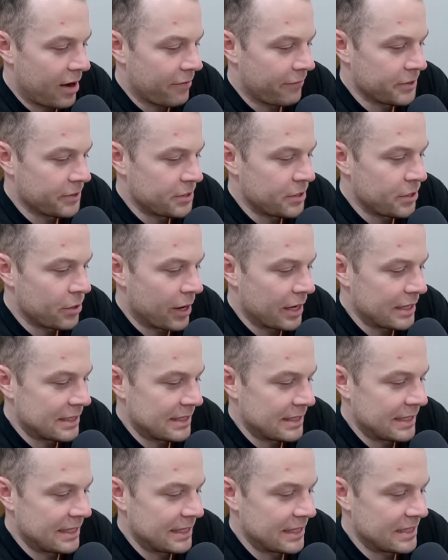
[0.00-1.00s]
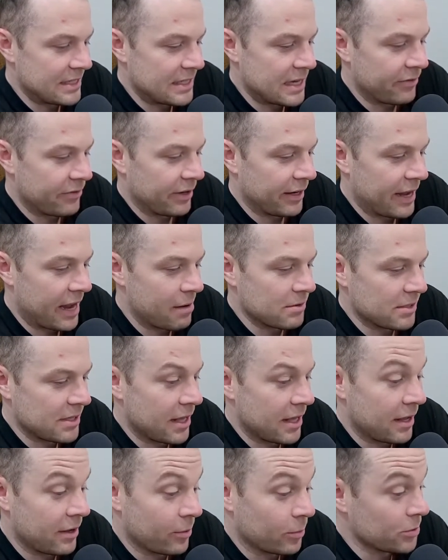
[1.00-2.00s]
averaged 90 in his 7 games
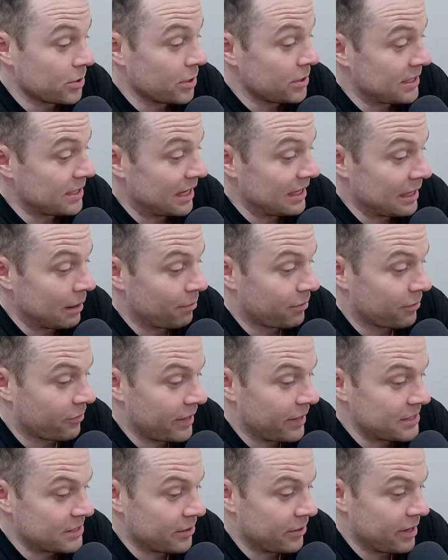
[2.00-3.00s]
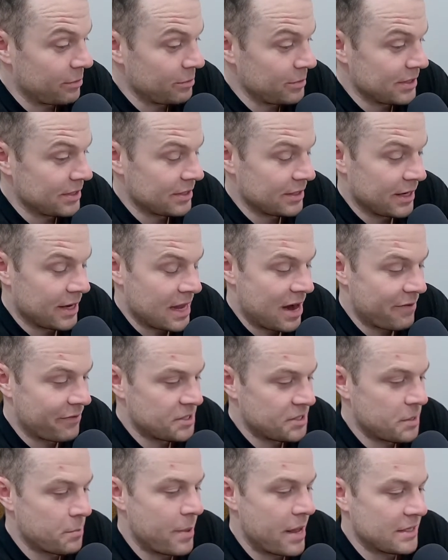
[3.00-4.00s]
there, also turned up 3 times,
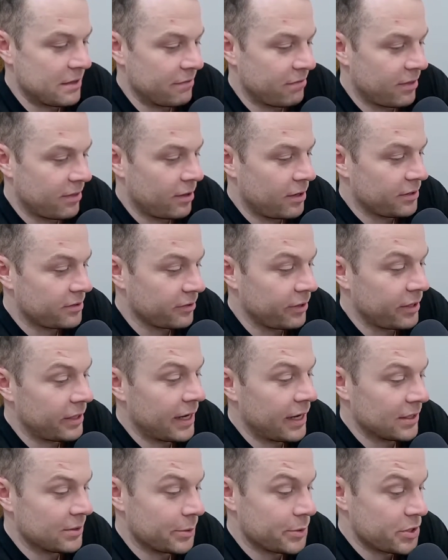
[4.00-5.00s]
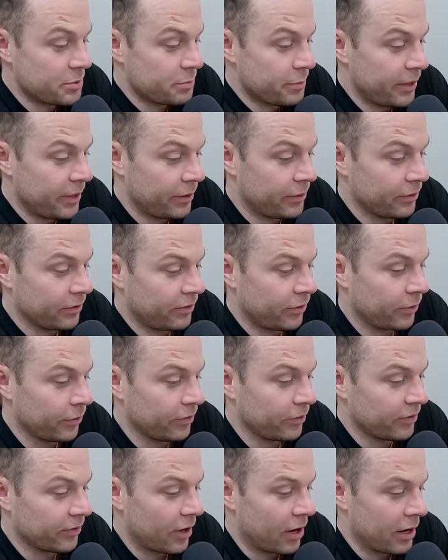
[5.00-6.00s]
averaged a massive 32 hitouts, which is pretty good
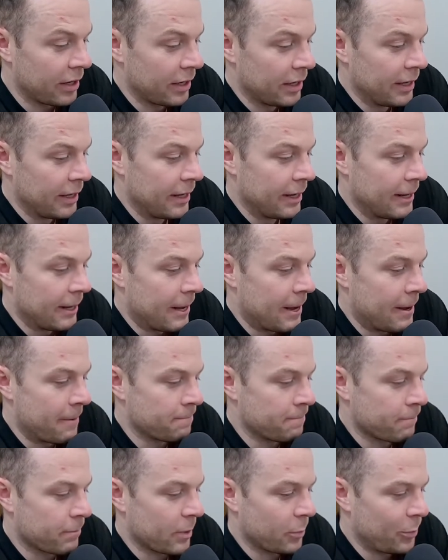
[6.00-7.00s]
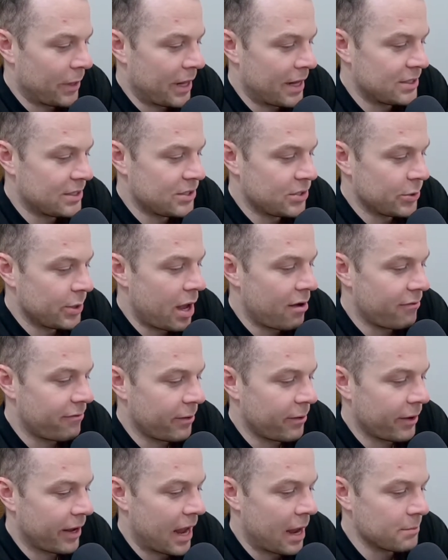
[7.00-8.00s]
too. So played 2
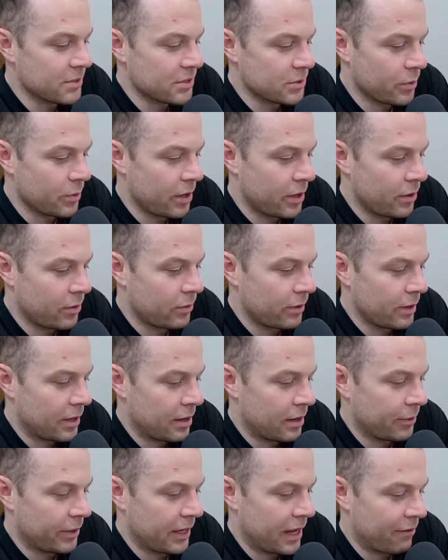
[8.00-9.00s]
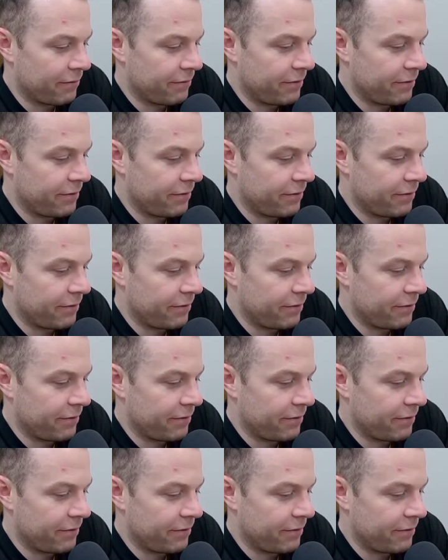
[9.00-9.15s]
AFL games as well. What do you have?